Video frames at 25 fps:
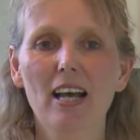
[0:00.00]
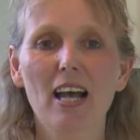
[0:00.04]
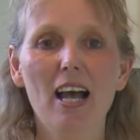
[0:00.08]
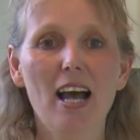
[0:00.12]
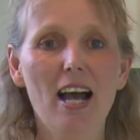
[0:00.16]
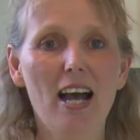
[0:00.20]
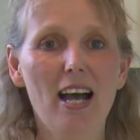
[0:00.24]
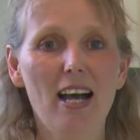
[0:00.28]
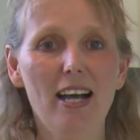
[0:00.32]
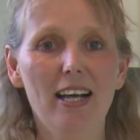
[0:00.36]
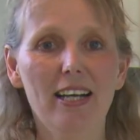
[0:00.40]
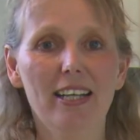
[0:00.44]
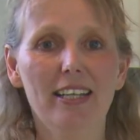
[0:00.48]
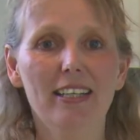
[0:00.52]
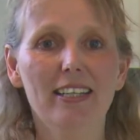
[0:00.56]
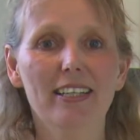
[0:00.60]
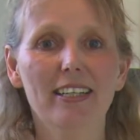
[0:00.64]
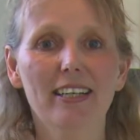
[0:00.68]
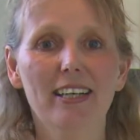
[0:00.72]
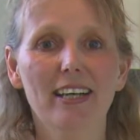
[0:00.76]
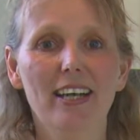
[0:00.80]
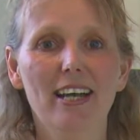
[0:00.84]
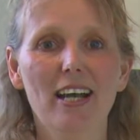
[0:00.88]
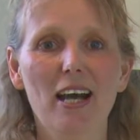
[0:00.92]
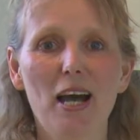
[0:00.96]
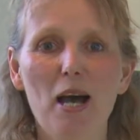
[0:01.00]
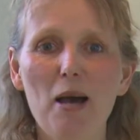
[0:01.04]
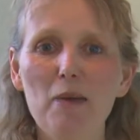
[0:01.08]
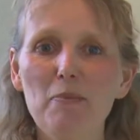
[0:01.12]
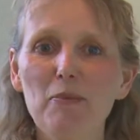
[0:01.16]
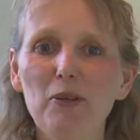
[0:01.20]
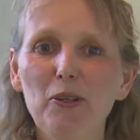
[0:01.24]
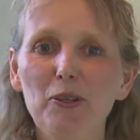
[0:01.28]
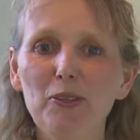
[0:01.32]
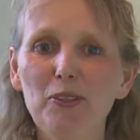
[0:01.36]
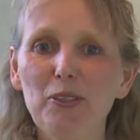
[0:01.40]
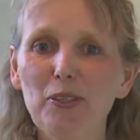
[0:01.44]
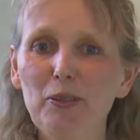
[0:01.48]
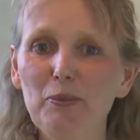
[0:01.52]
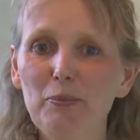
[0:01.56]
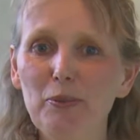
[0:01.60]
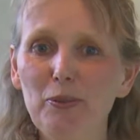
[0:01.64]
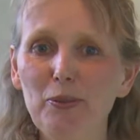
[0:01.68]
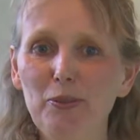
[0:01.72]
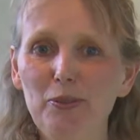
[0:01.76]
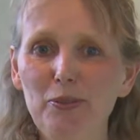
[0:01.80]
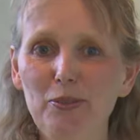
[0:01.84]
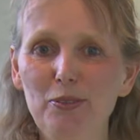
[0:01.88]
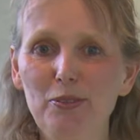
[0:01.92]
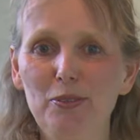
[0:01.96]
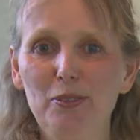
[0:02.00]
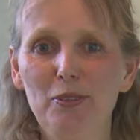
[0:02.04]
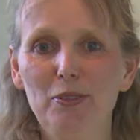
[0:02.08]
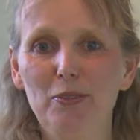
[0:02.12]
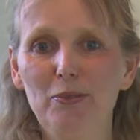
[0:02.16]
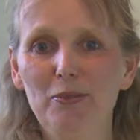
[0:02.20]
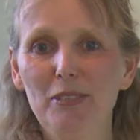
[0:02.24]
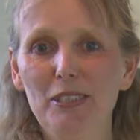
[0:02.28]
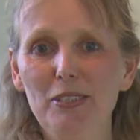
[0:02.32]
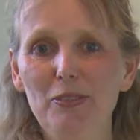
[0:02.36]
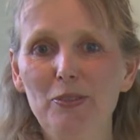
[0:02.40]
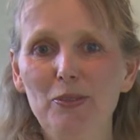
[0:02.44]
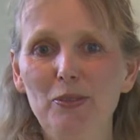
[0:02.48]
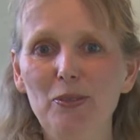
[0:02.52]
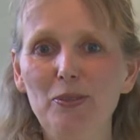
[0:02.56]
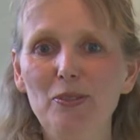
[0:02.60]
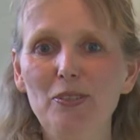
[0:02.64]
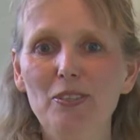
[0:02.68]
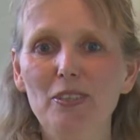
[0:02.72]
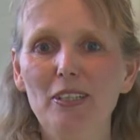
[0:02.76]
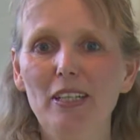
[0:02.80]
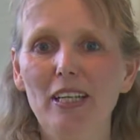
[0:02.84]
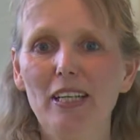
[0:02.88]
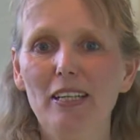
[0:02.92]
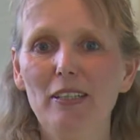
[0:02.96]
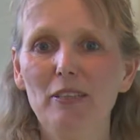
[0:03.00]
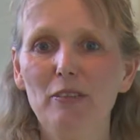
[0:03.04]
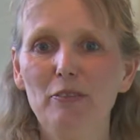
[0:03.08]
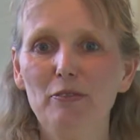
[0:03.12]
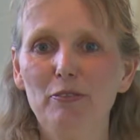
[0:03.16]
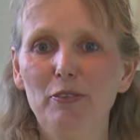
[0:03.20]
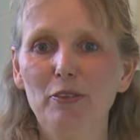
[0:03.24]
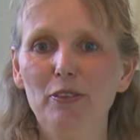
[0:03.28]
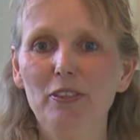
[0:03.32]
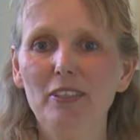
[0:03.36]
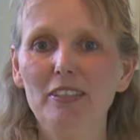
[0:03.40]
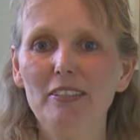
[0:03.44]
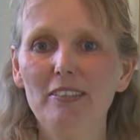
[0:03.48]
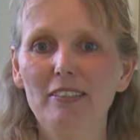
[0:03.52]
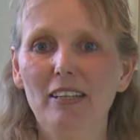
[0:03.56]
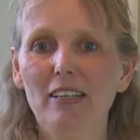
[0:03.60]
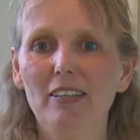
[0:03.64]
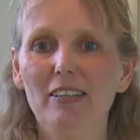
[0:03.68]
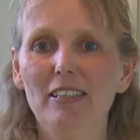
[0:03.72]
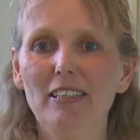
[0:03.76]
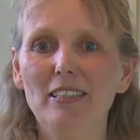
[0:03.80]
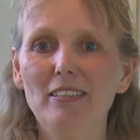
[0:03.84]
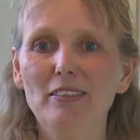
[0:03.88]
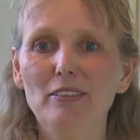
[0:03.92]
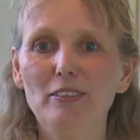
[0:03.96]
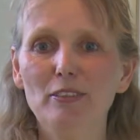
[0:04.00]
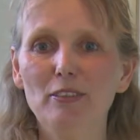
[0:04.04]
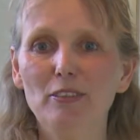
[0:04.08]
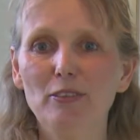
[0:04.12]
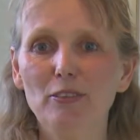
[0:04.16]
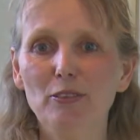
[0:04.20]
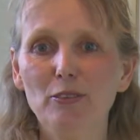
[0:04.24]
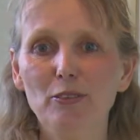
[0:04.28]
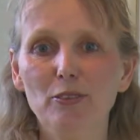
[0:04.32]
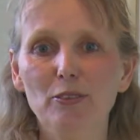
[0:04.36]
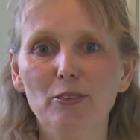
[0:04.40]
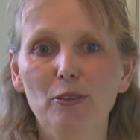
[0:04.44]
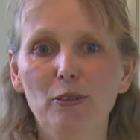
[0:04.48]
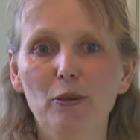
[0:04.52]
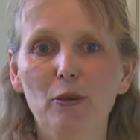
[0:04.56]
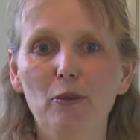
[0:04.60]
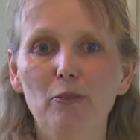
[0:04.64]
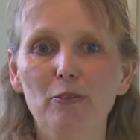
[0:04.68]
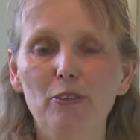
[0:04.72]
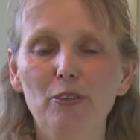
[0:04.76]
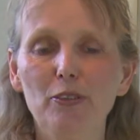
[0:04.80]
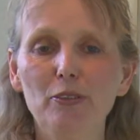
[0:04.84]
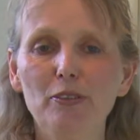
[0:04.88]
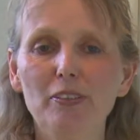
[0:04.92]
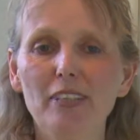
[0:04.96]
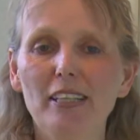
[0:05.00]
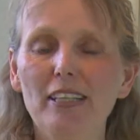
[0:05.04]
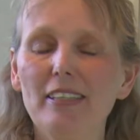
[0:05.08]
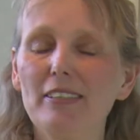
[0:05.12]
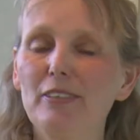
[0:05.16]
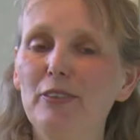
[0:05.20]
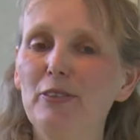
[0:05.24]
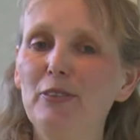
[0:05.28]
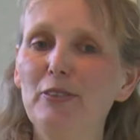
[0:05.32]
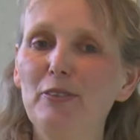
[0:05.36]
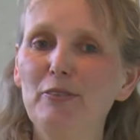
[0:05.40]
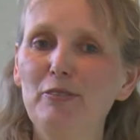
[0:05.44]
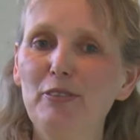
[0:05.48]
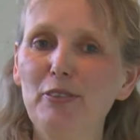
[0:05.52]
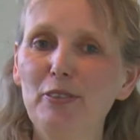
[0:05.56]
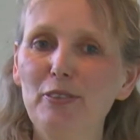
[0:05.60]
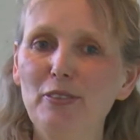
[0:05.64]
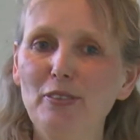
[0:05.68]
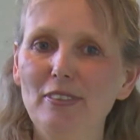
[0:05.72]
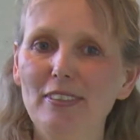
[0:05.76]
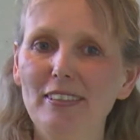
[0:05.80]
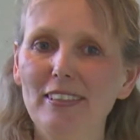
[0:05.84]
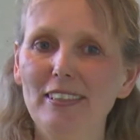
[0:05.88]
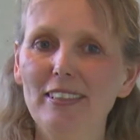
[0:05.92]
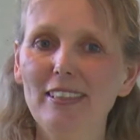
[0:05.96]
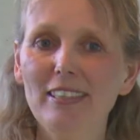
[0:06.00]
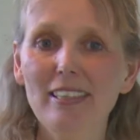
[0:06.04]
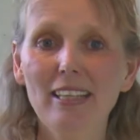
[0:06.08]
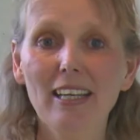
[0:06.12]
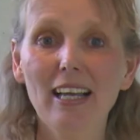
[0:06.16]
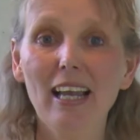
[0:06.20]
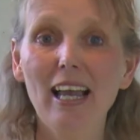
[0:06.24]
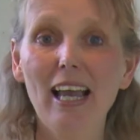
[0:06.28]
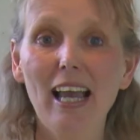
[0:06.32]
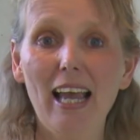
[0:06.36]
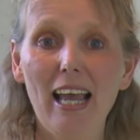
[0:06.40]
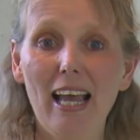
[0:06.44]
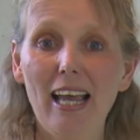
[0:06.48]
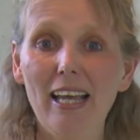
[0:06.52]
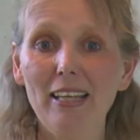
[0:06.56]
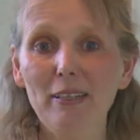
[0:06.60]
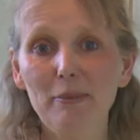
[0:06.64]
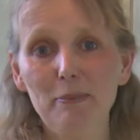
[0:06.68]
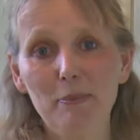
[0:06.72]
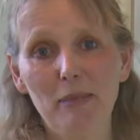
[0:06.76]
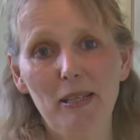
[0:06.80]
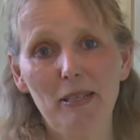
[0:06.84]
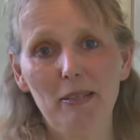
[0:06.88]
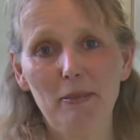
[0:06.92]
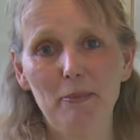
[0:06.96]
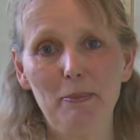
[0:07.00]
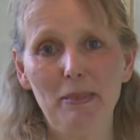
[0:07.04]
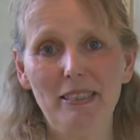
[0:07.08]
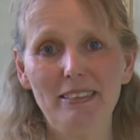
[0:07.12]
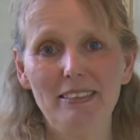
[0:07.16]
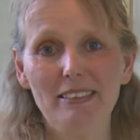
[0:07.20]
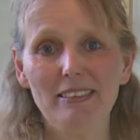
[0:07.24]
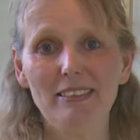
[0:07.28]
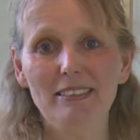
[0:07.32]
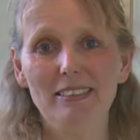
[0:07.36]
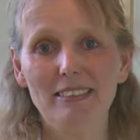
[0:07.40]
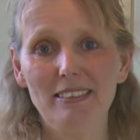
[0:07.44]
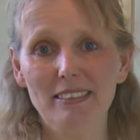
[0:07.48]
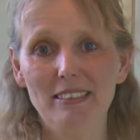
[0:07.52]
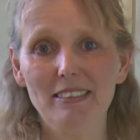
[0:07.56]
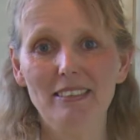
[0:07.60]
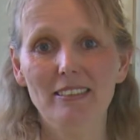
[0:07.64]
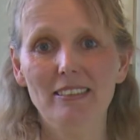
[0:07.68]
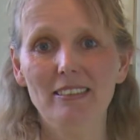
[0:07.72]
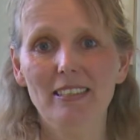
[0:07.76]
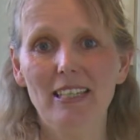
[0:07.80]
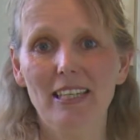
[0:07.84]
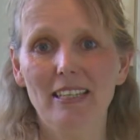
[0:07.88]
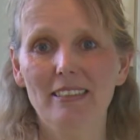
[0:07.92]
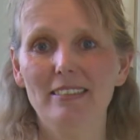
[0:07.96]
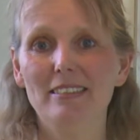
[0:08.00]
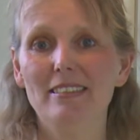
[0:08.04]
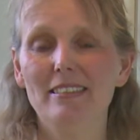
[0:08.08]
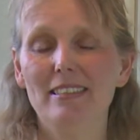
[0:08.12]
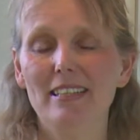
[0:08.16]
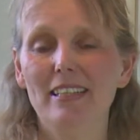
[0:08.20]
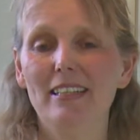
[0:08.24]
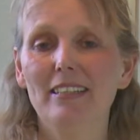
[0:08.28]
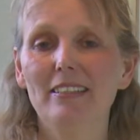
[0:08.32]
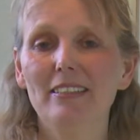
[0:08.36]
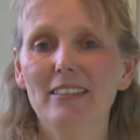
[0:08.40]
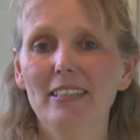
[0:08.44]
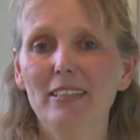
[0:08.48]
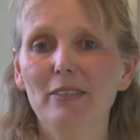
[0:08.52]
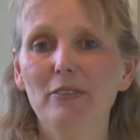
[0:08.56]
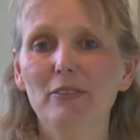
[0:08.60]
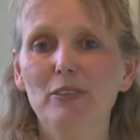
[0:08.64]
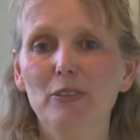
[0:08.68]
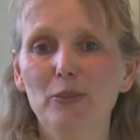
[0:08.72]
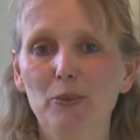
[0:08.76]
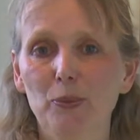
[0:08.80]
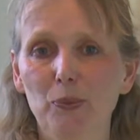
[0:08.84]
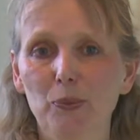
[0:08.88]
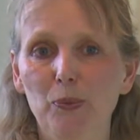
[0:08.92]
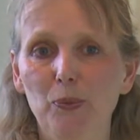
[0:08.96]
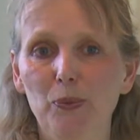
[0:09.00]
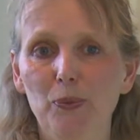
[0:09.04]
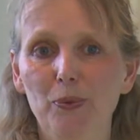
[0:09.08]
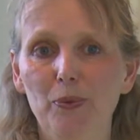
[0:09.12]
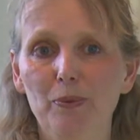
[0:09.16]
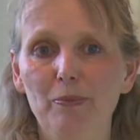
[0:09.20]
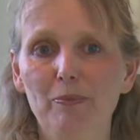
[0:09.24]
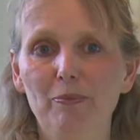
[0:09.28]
Hi, I'm 190523boels, researcher at the Freudenthal Institute of Utrecht University and mathematics teacher at a secondary school.